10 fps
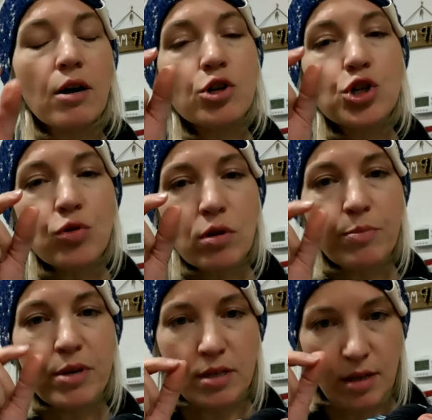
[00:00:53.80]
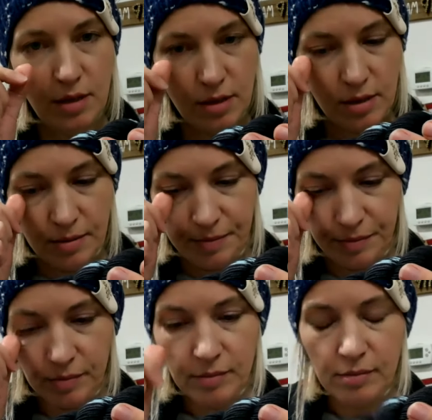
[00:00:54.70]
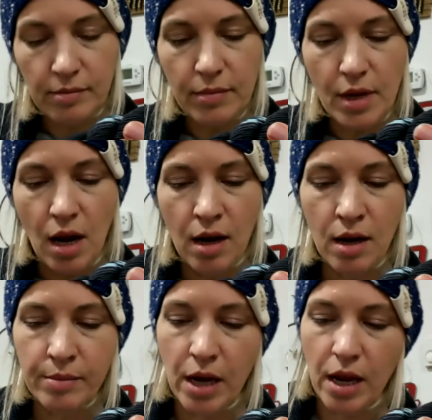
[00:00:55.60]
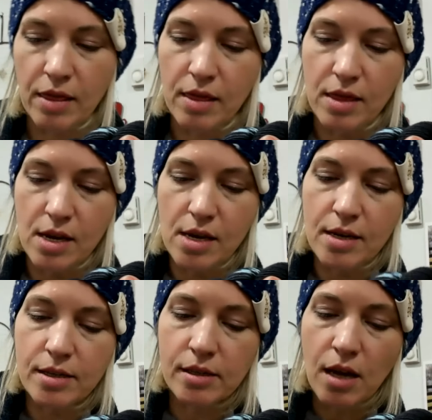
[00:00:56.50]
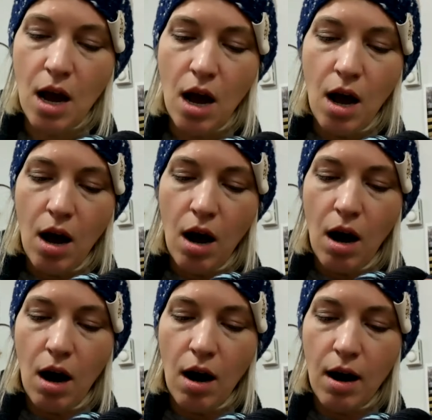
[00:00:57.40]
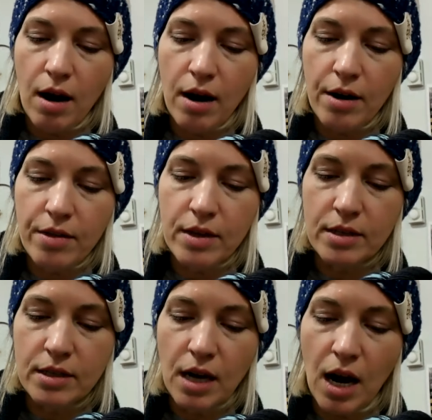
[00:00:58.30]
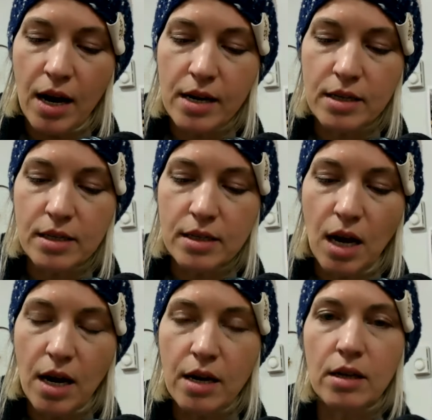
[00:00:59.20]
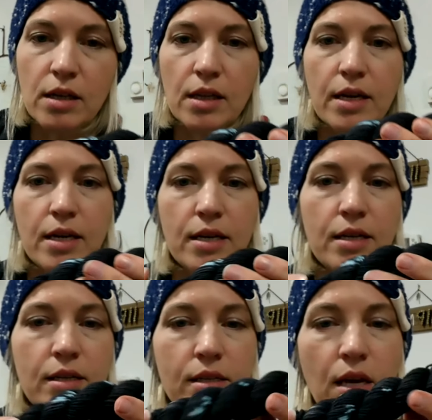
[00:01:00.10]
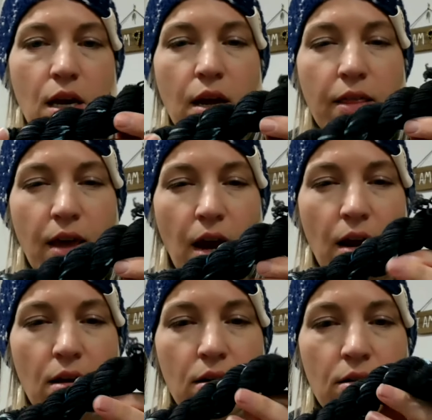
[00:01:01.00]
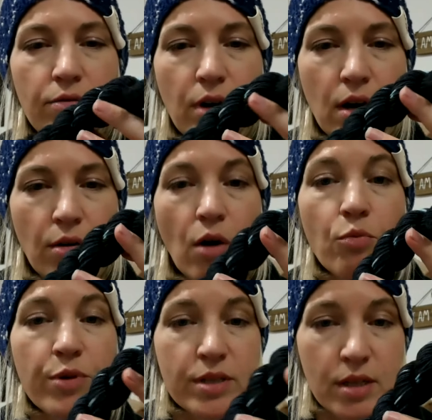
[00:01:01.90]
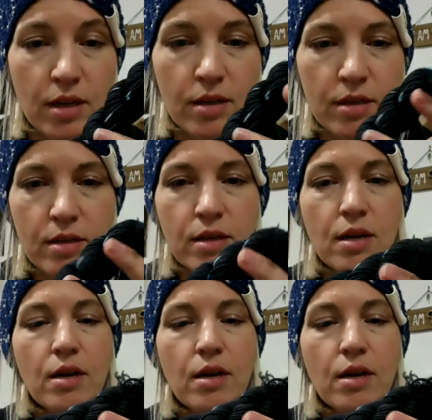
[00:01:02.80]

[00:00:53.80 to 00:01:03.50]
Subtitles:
short pieces. And these are, the dye style is that of a resist,